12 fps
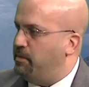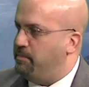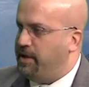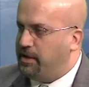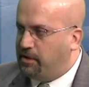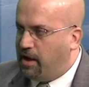
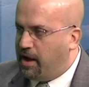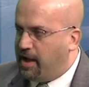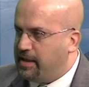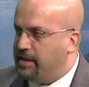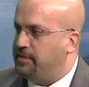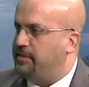big
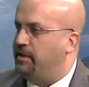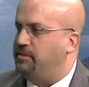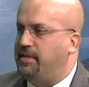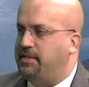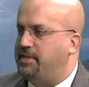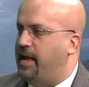lie. They're
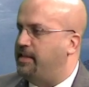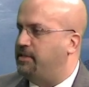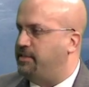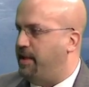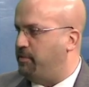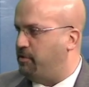
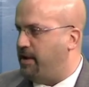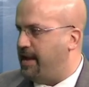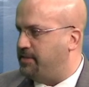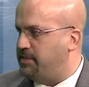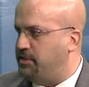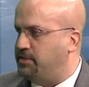dishonest
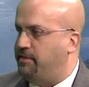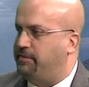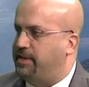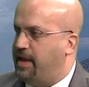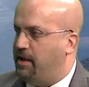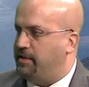Democrats in
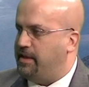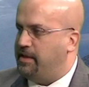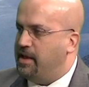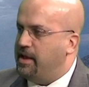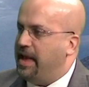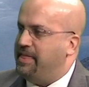Suffolk County,
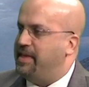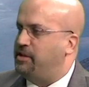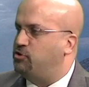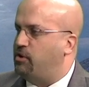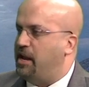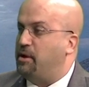and they
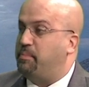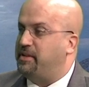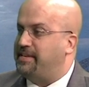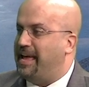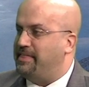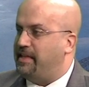try to
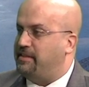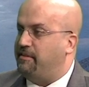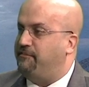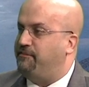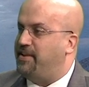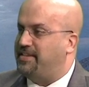pretend that they're
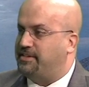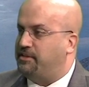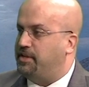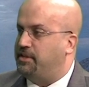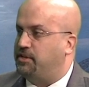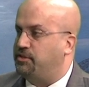
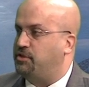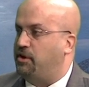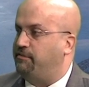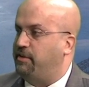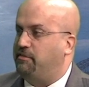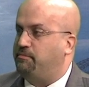fiscally
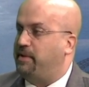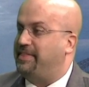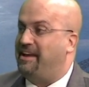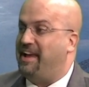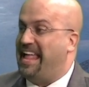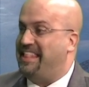conservative, but
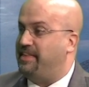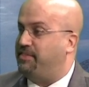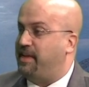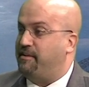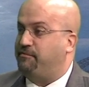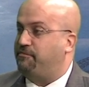they're
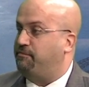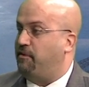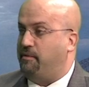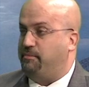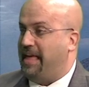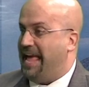anything
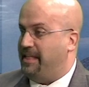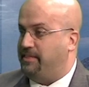from that.